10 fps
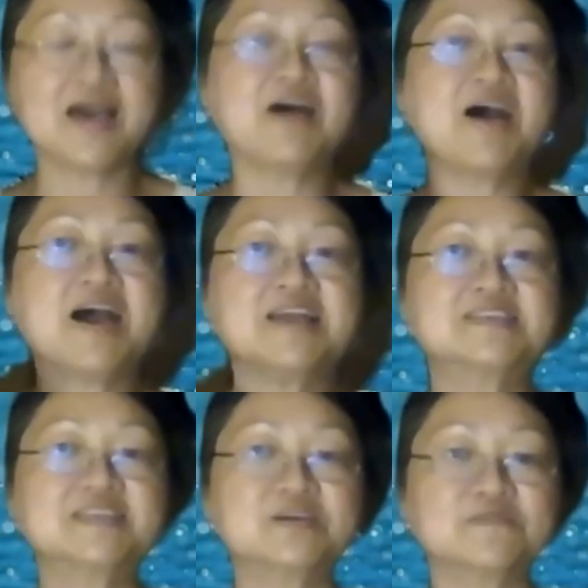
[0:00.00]
our higher
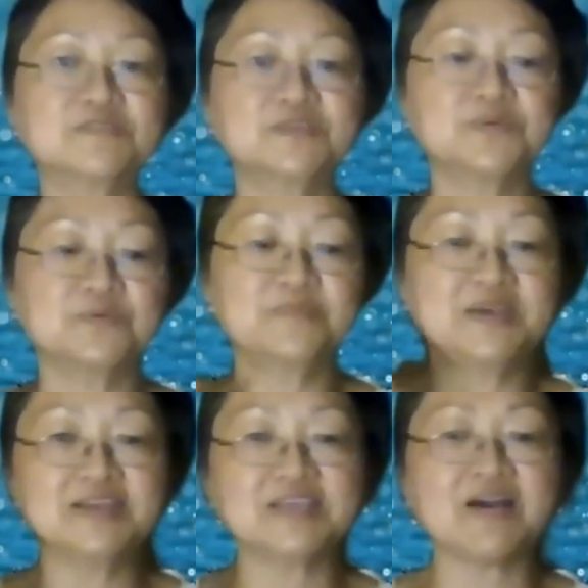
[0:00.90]
self. So
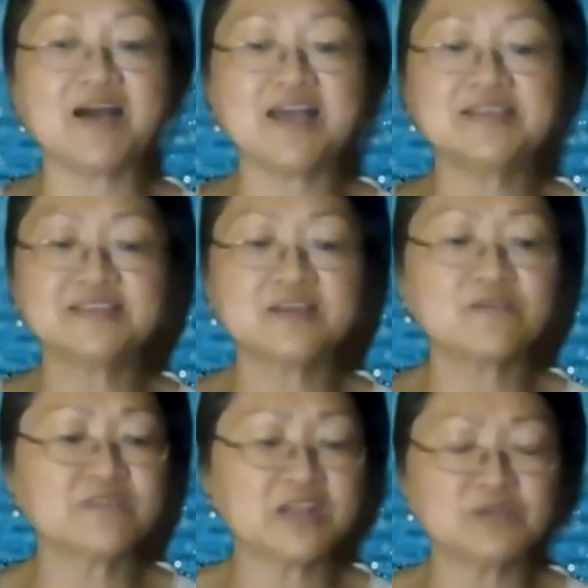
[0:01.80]
because our higher
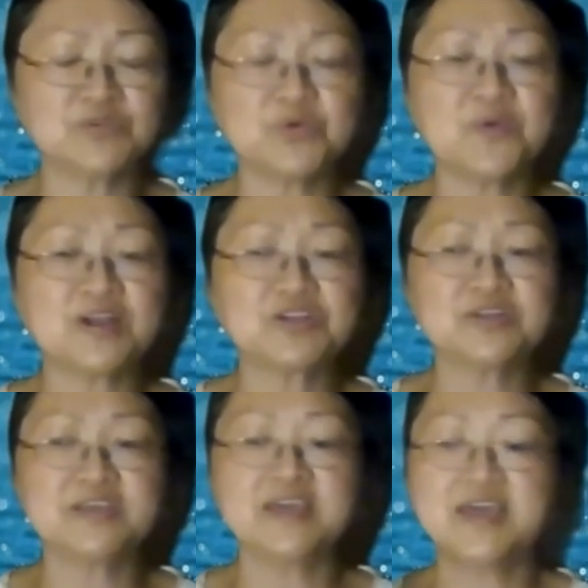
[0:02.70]
self and our soul
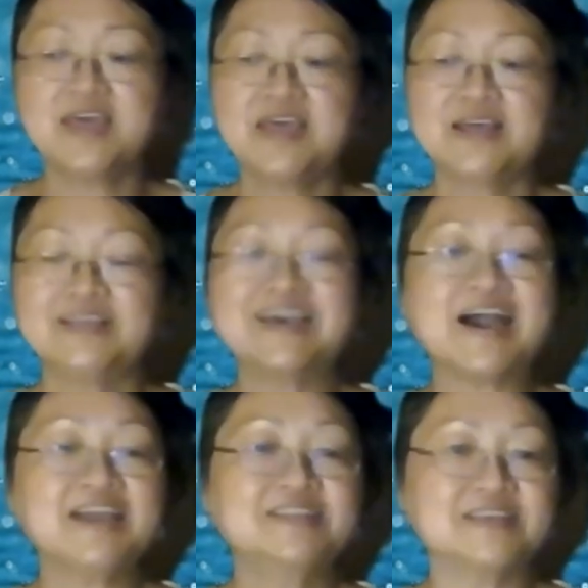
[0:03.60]
actually
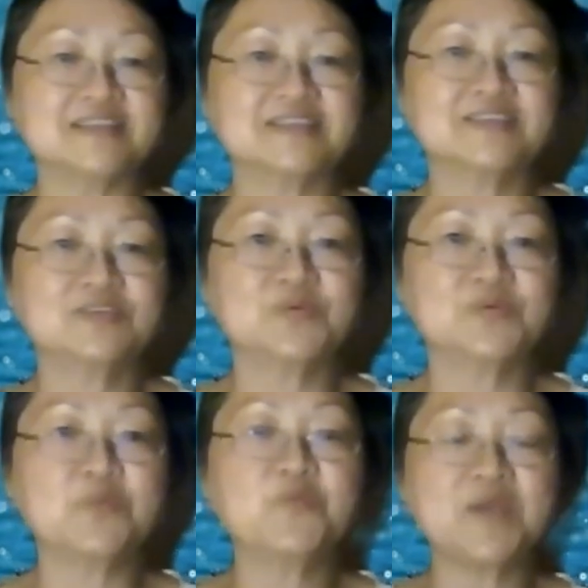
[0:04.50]
guides us. So
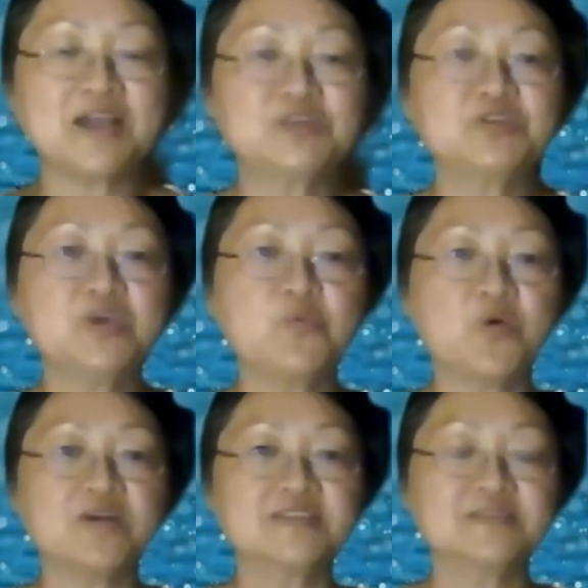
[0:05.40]
we actually
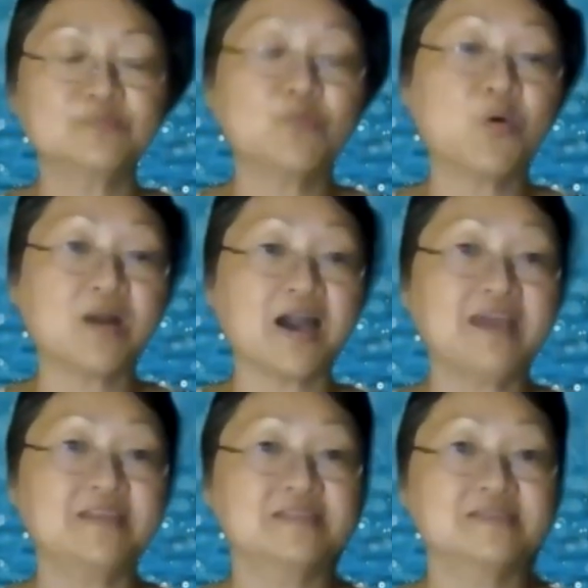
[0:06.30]
want more
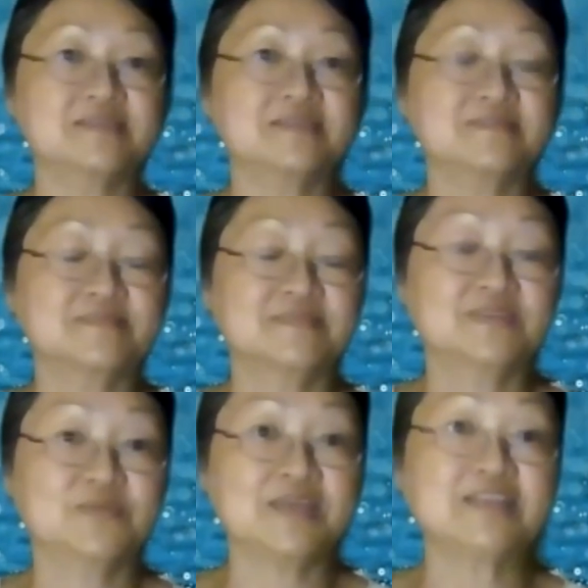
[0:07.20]
guidance.
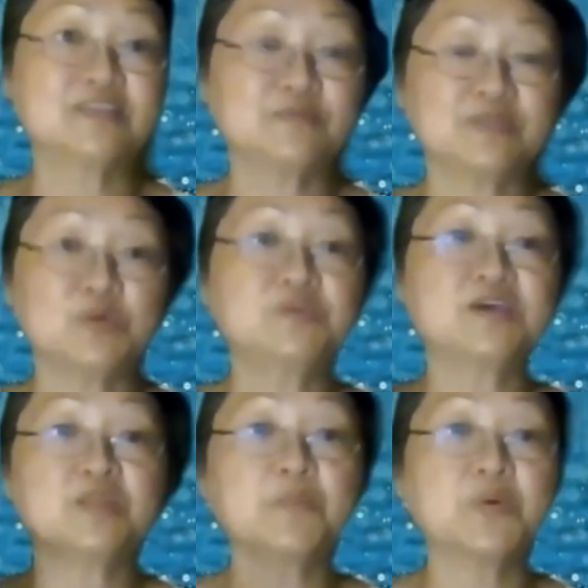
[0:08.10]
So
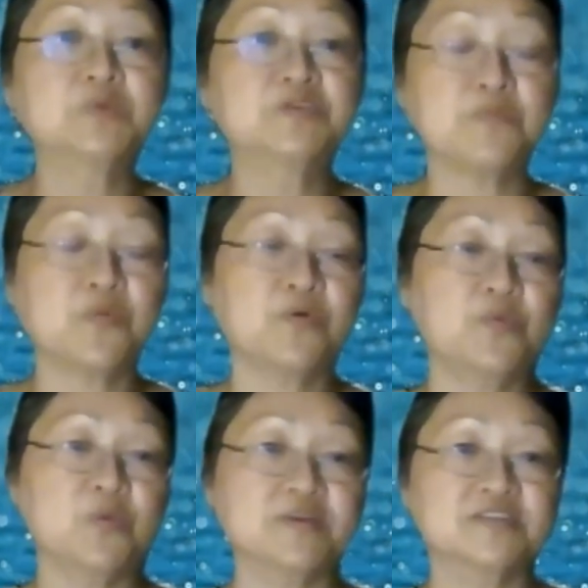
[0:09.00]
those are the most
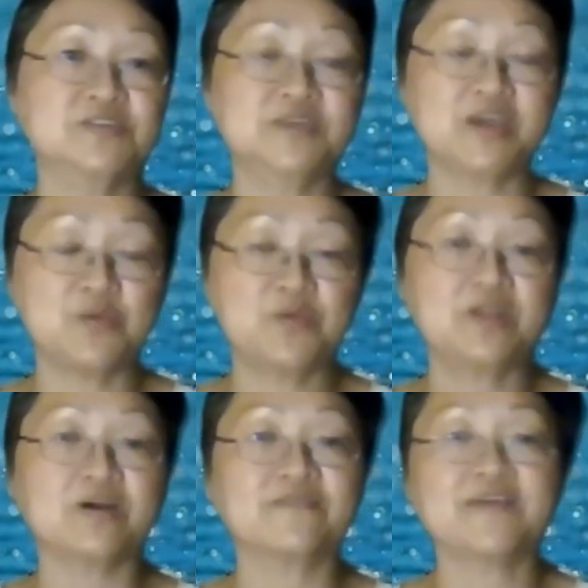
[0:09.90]
important ones to get
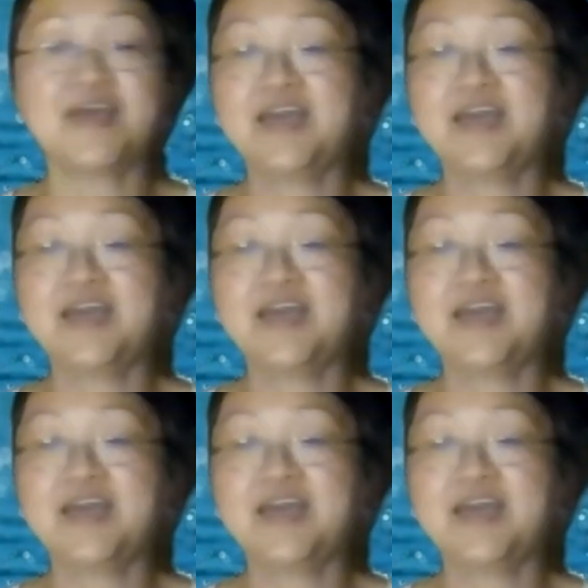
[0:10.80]
rid of.